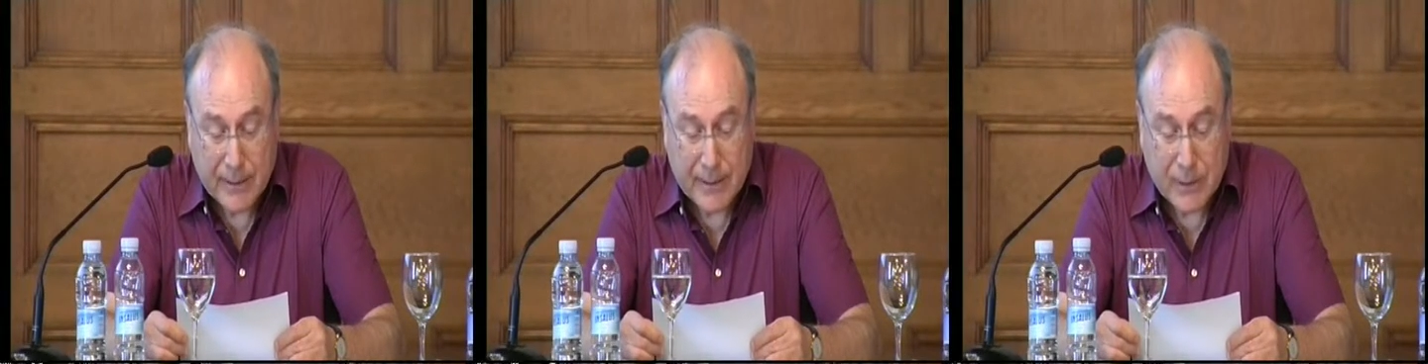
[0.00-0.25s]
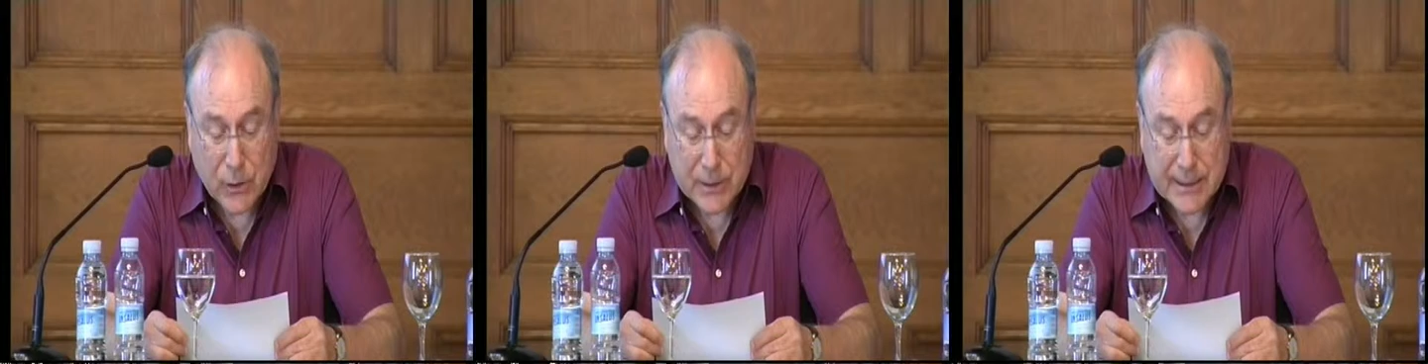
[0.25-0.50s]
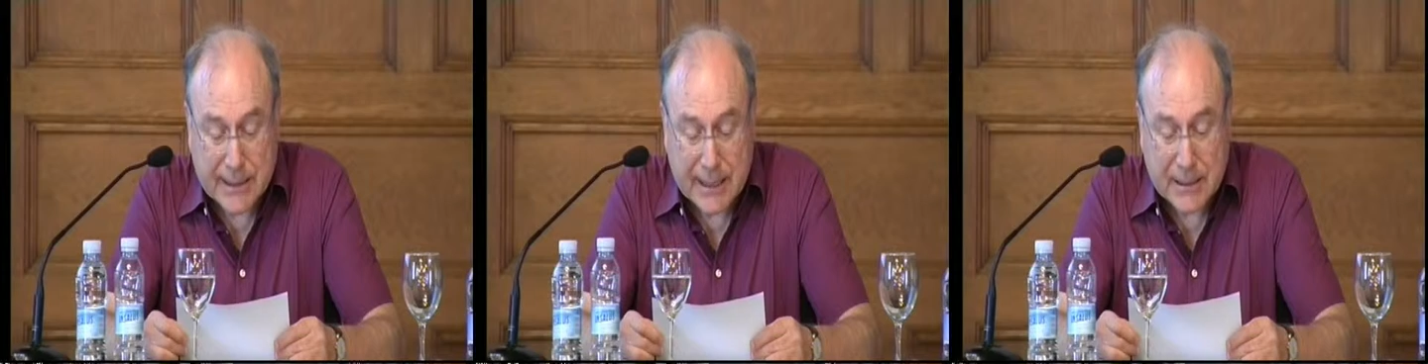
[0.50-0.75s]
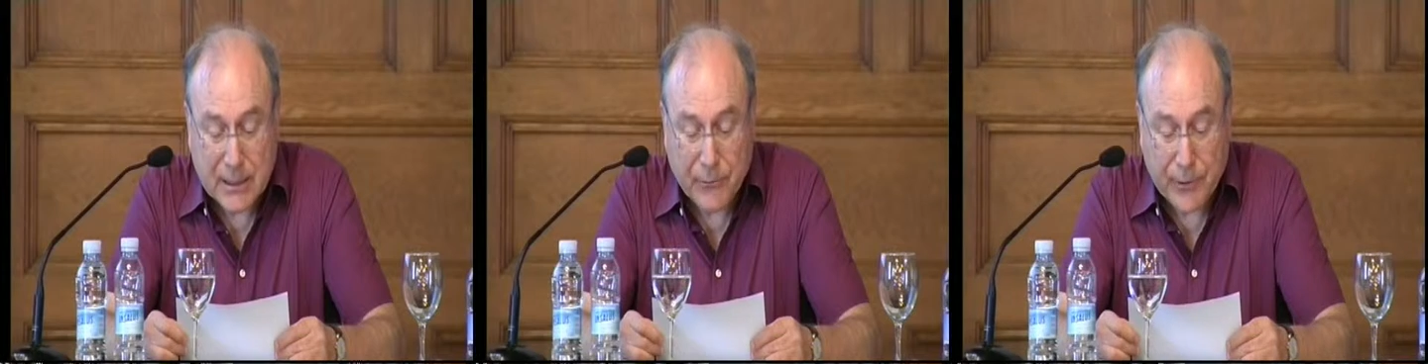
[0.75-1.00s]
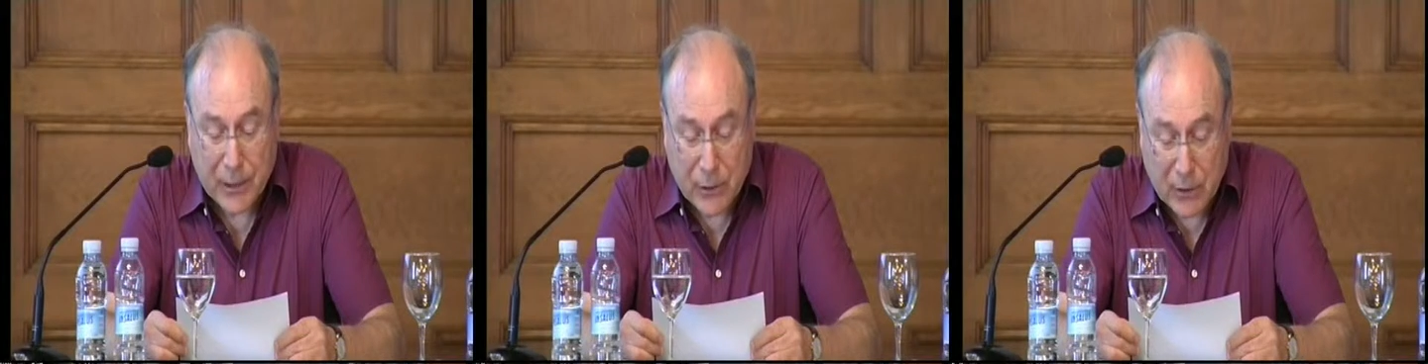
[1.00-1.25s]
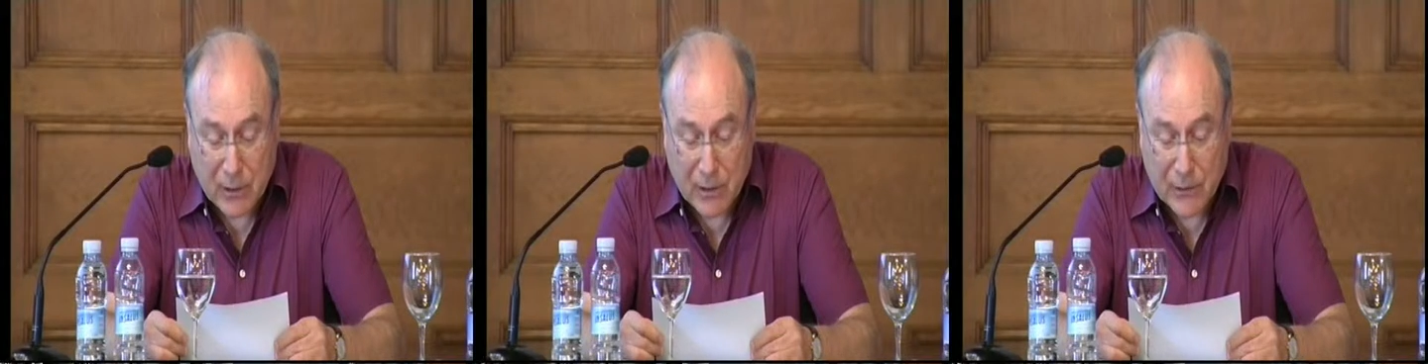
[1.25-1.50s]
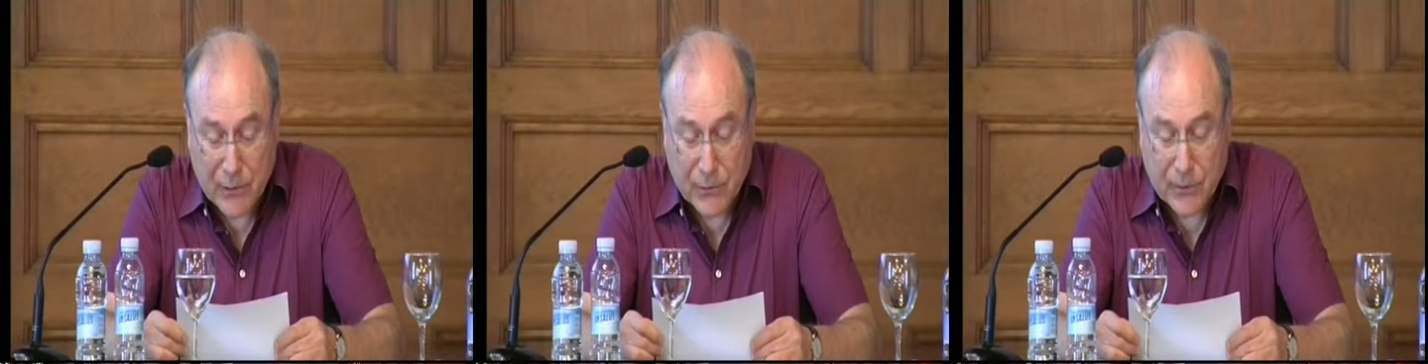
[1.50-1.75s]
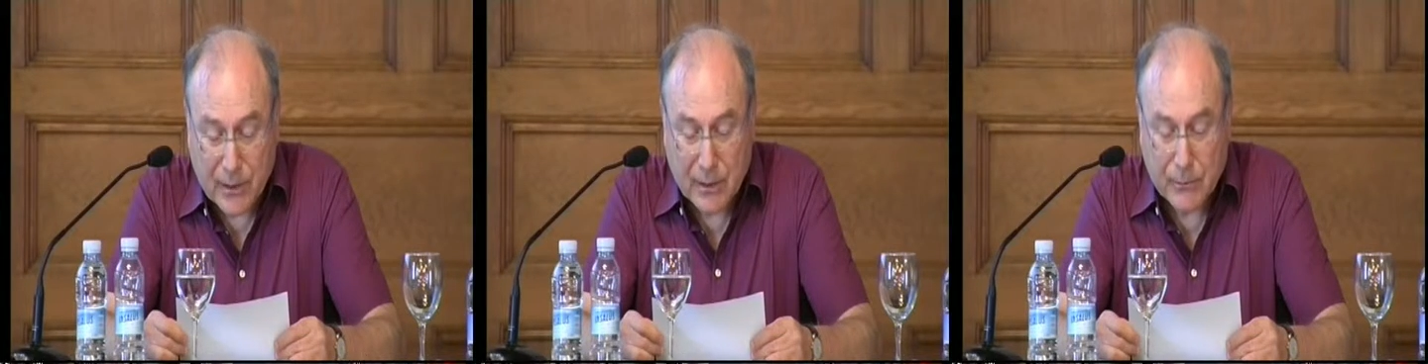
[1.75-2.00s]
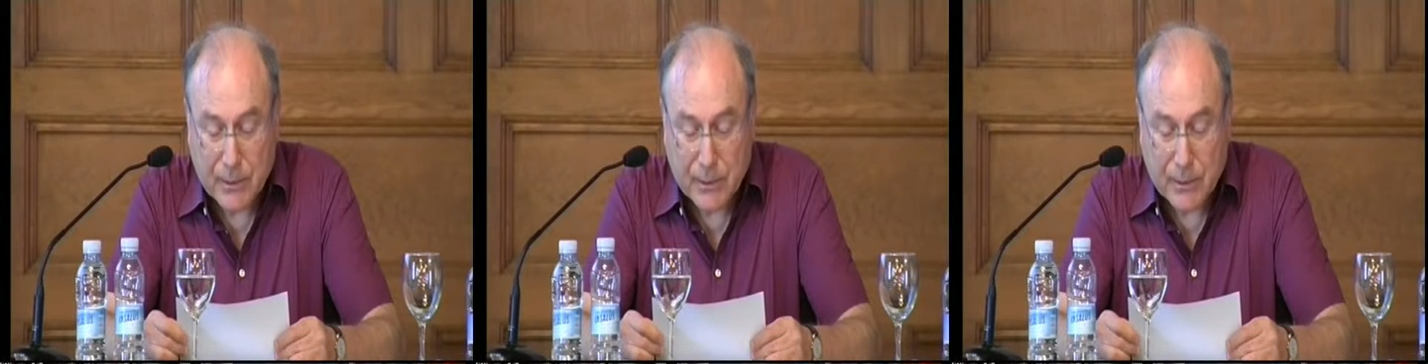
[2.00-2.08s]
that consist of a nucleus